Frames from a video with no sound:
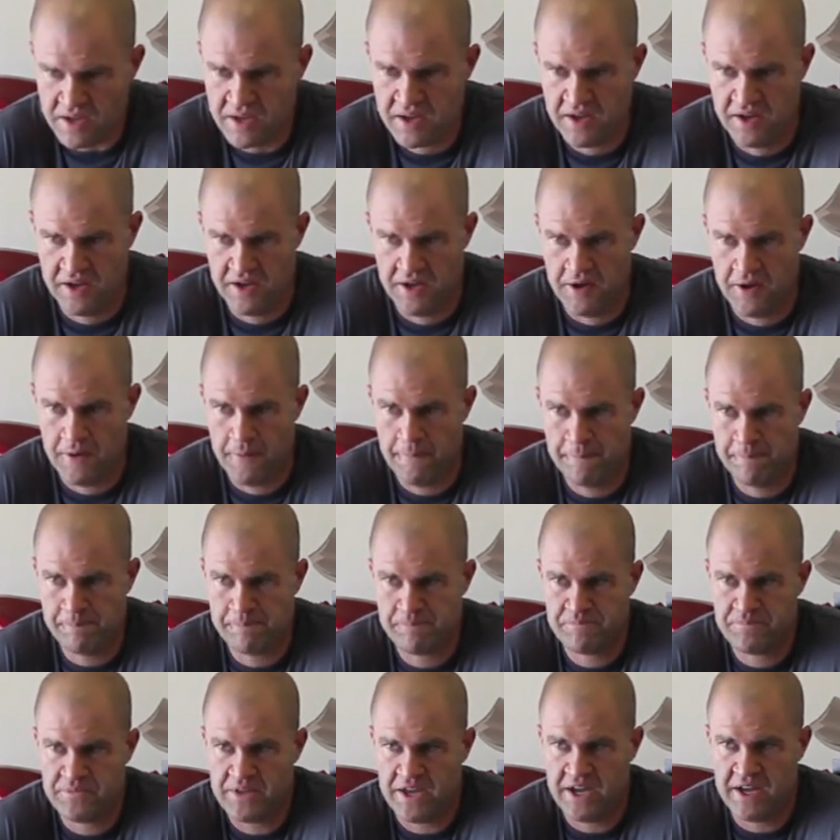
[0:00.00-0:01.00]

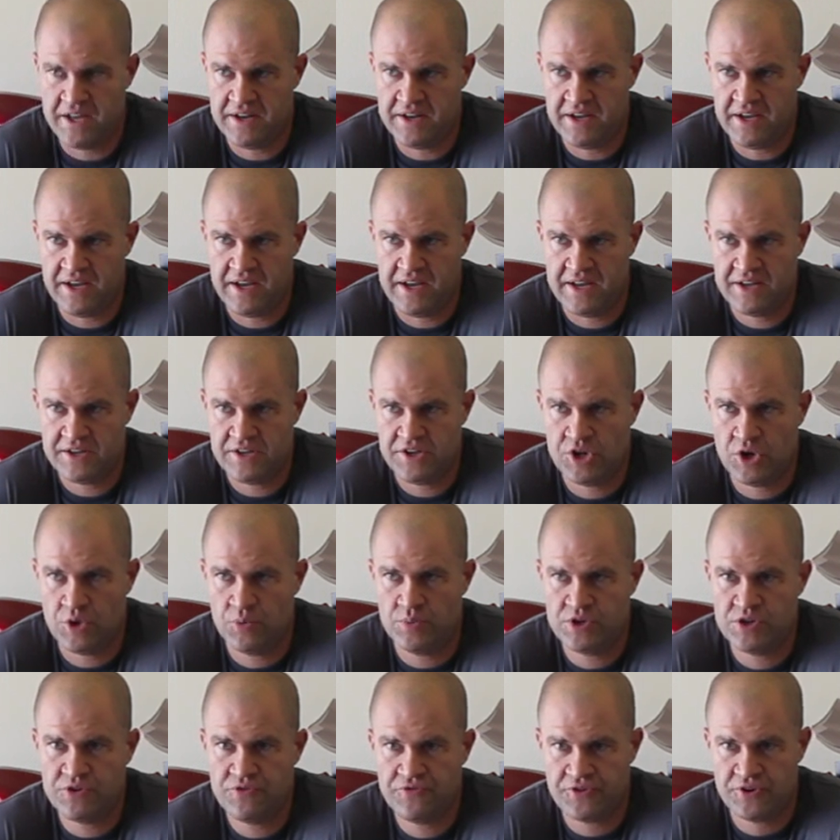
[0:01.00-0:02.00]
Um, and, and you know,
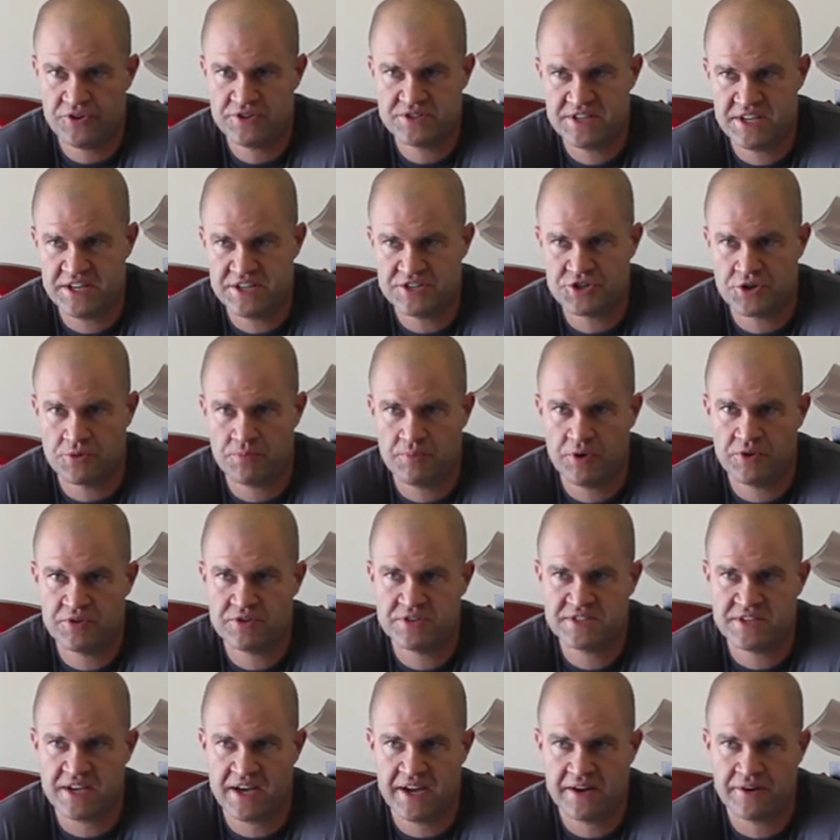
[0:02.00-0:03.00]
when you first get your
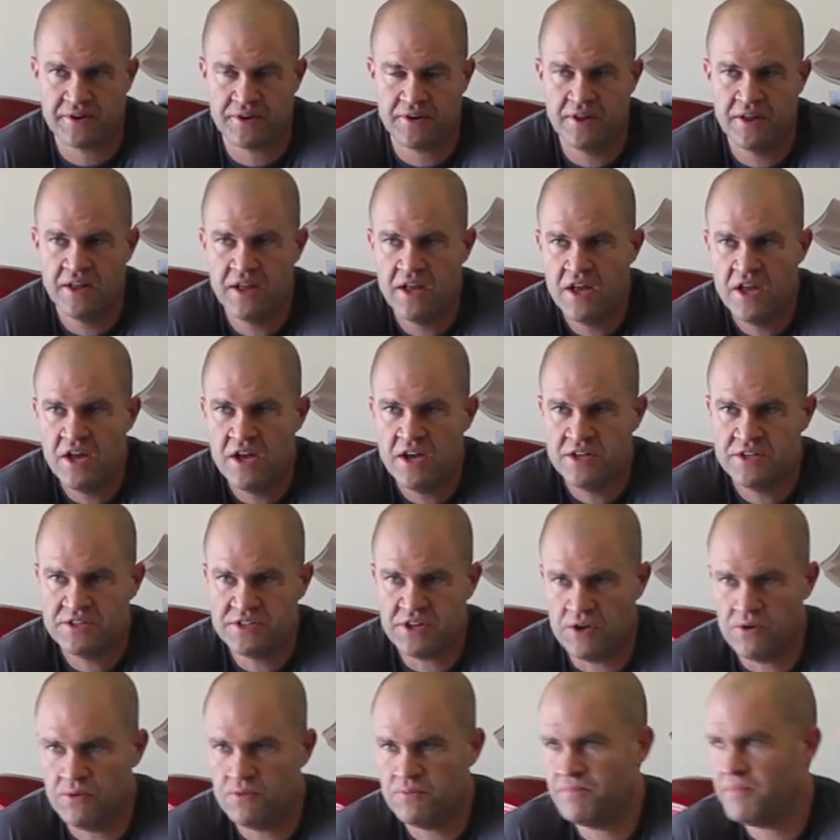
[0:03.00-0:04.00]
motorcycle,
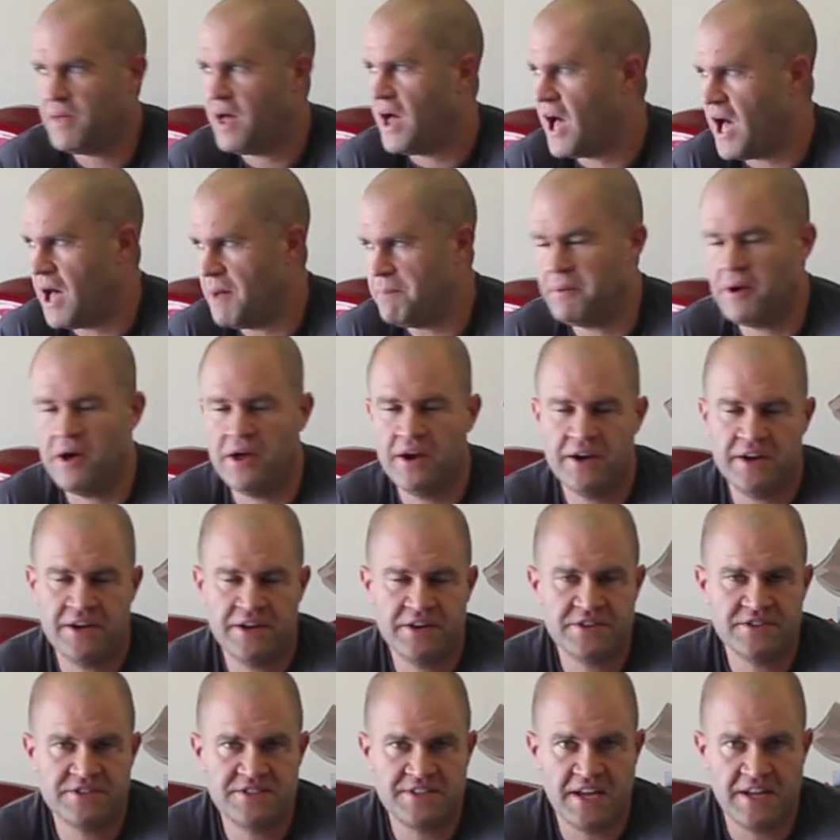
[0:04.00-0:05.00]
don't hop on an
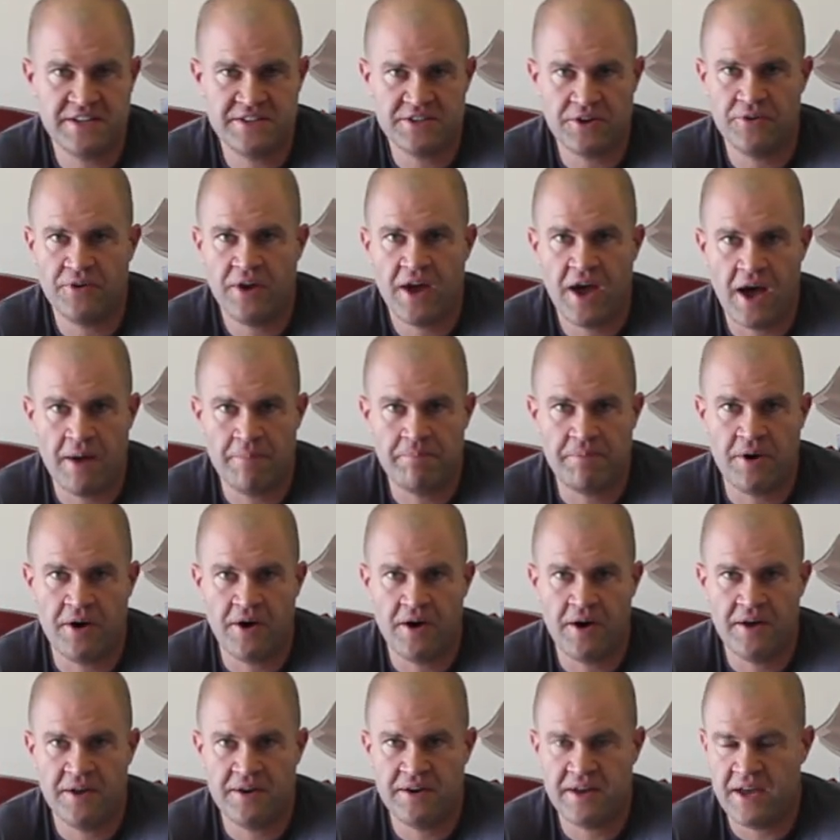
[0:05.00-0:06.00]
interstate, don't hop
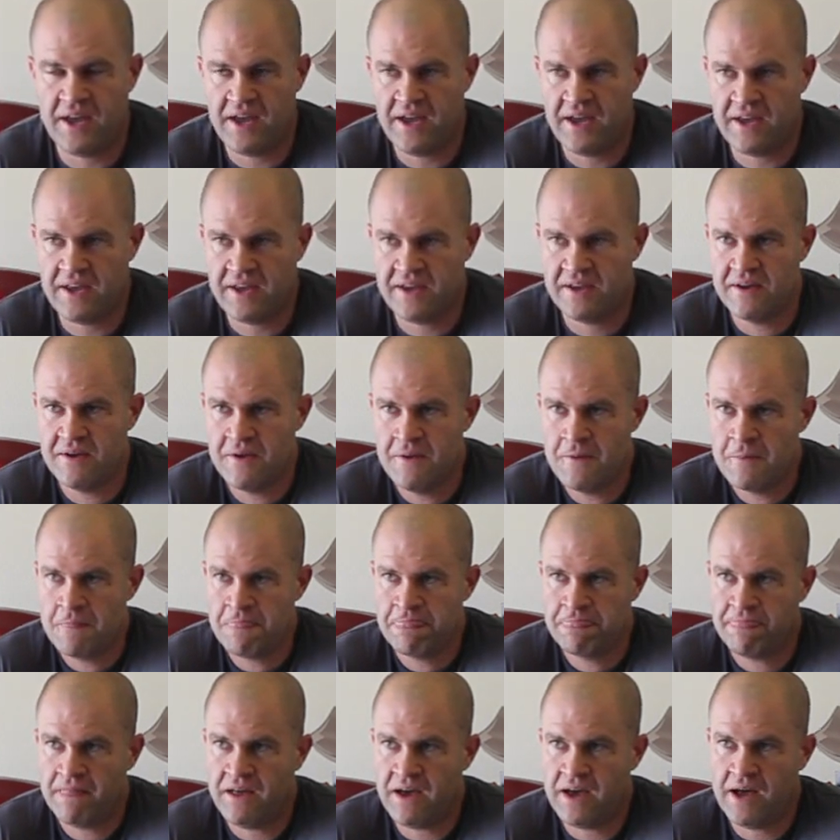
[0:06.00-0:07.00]
on a,
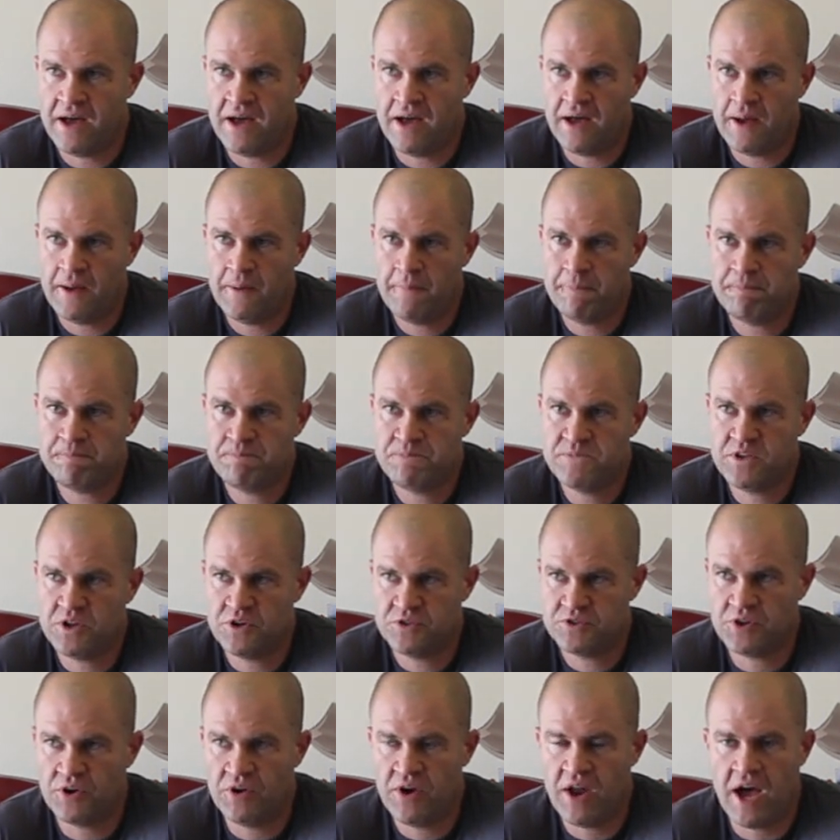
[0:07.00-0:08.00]
um, you
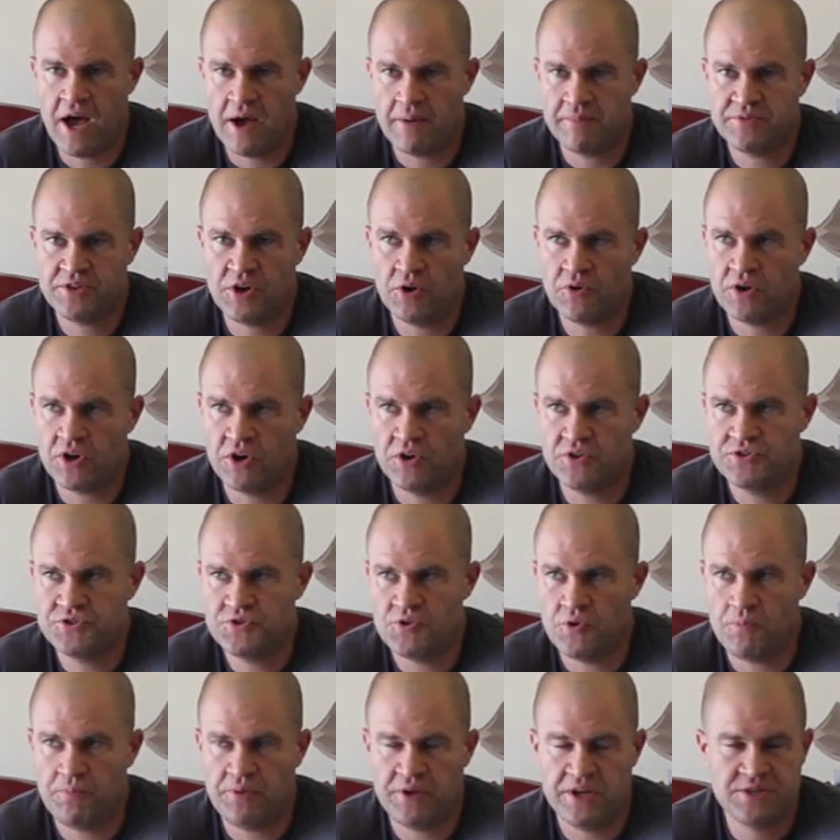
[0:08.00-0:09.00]
know, don't hop, don't go
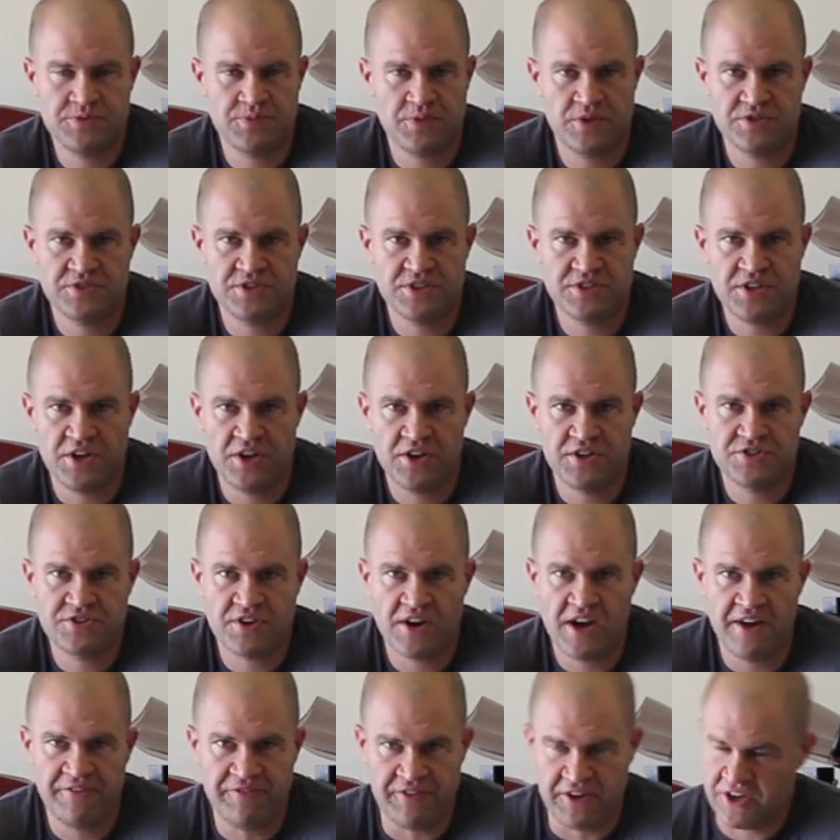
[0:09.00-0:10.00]
to a place where there's a ton of
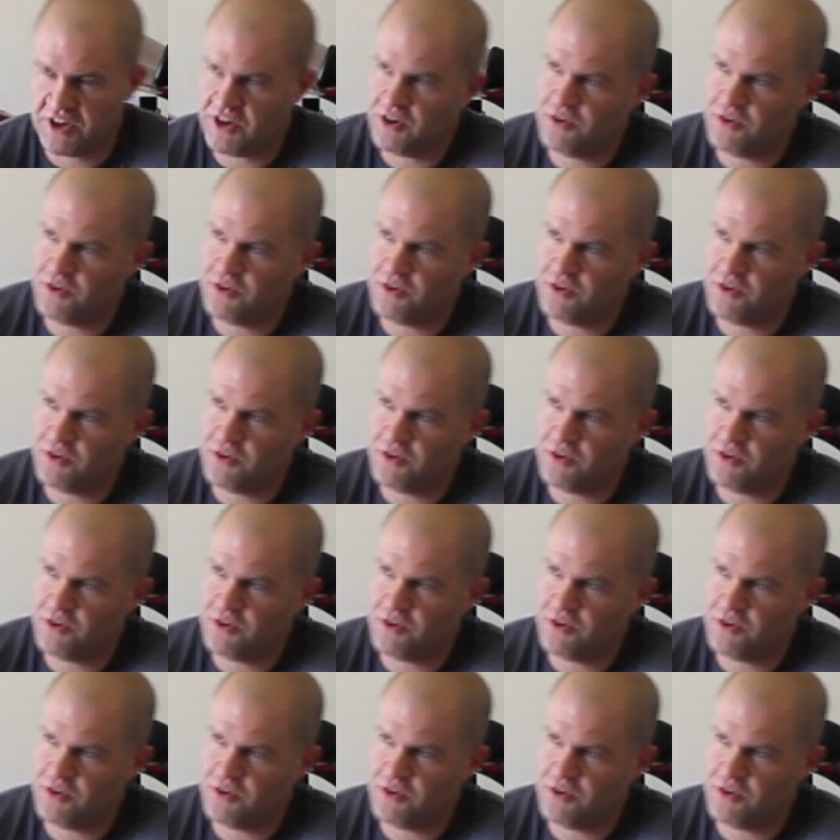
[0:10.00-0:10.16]
traffic.